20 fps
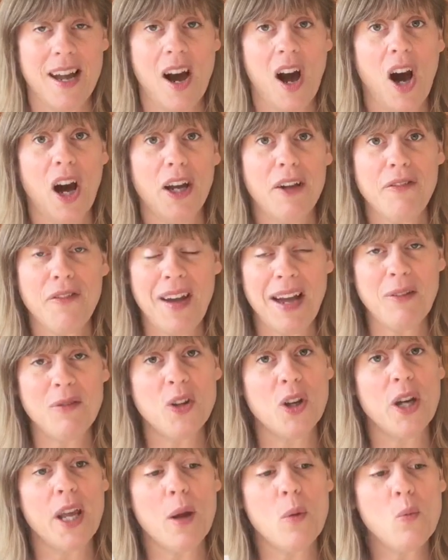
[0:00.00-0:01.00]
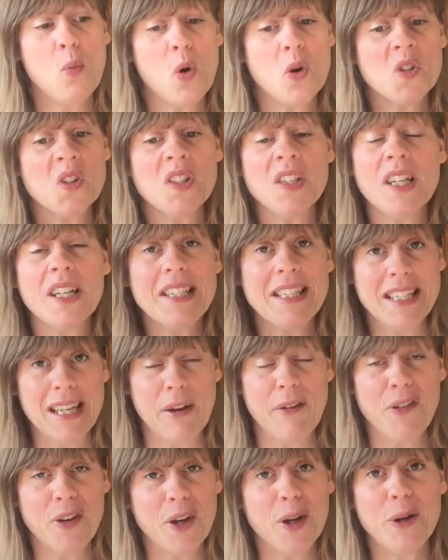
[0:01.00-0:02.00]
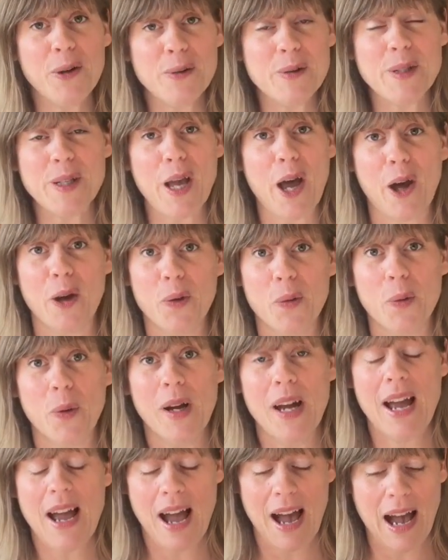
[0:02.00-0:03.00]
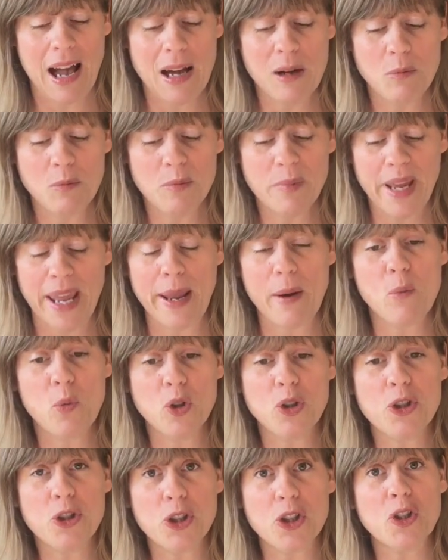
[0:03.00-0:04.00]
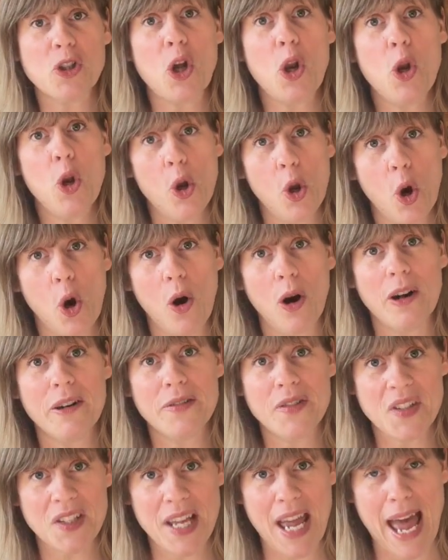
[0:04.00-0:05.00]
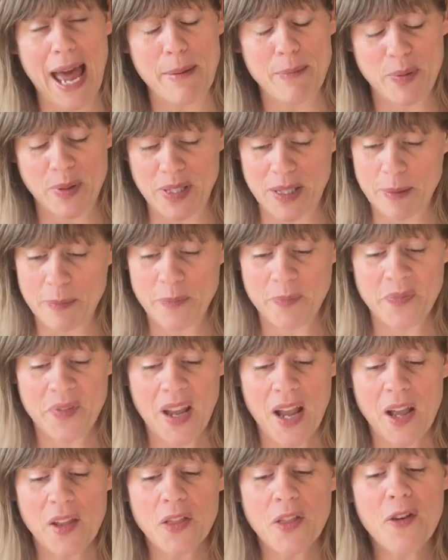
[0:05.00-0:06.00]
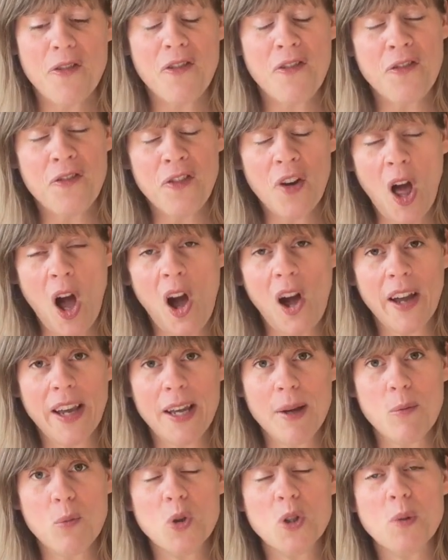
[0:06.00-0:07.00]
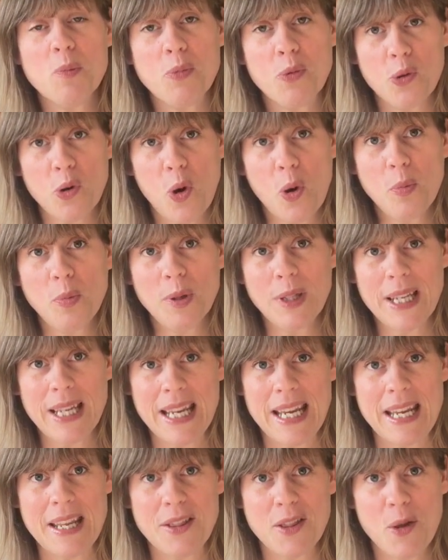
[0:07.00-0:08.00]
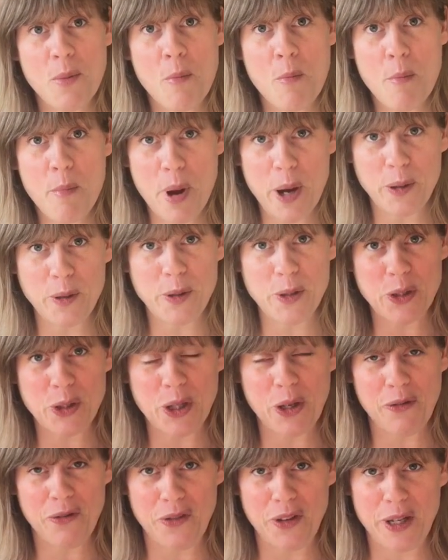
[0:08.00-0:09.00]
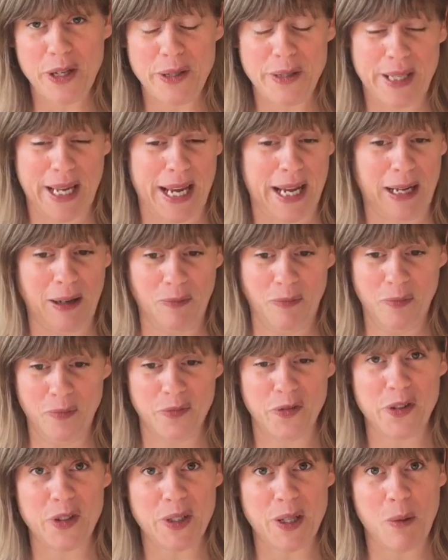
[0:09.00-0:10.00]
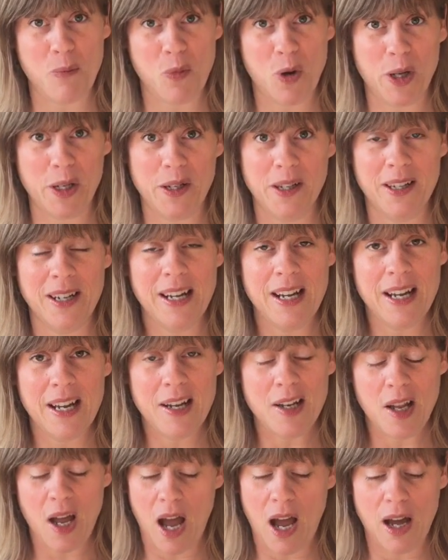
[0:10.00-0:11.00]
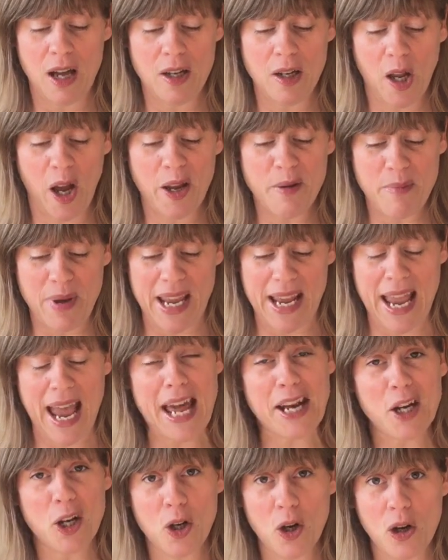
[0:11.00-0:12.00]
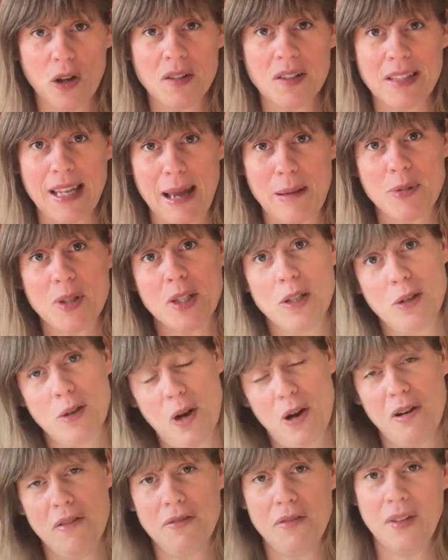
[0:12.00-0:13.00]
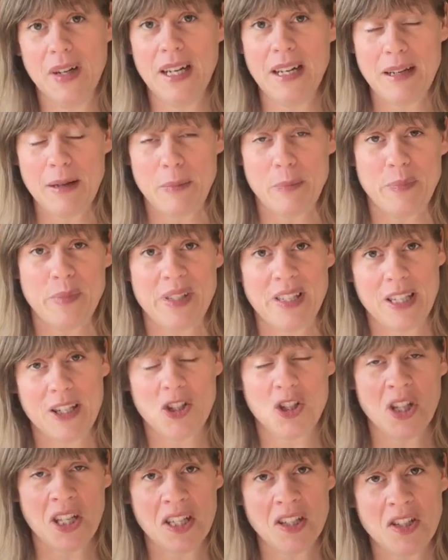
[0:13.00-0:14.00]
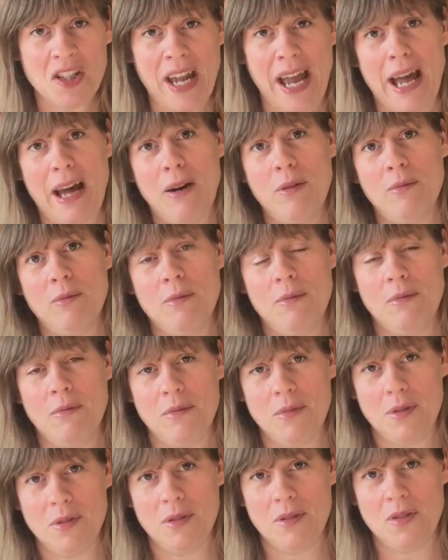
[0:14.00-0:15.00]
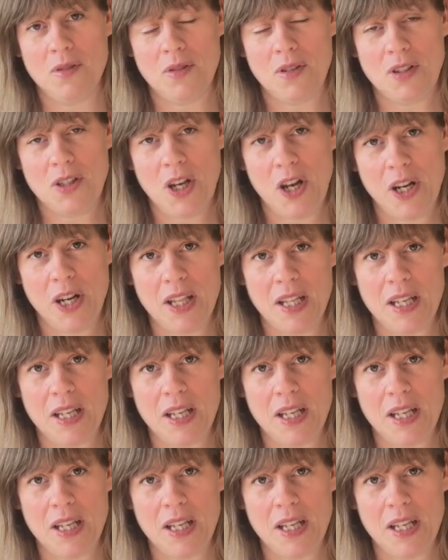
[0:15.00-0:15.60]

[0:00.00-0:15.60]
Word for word: I found that it wasn't a difficult sew. Um, it was just a lot of steps. The fly was probably the most confusing for someone uh, like me. It had a lot of steps and a lot of stitch things down, turn it